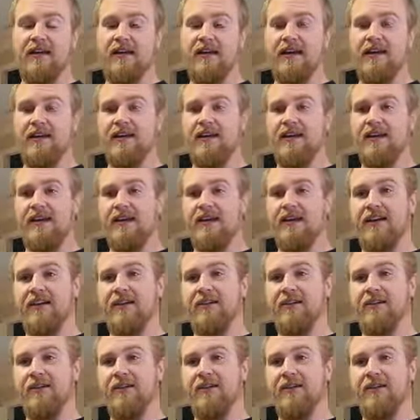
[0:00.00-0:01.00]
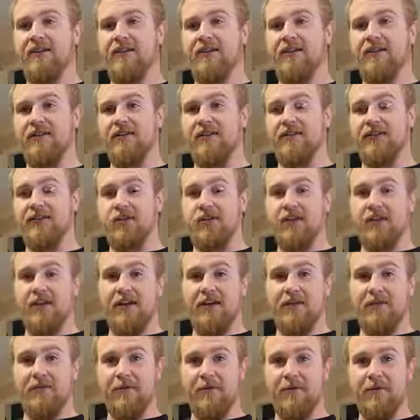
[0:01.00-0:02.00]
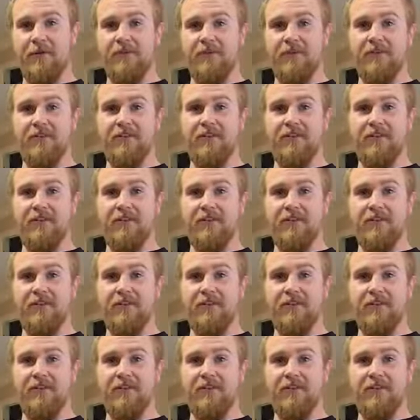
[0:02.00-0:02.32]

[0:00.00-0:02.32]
and it's been a learning experience.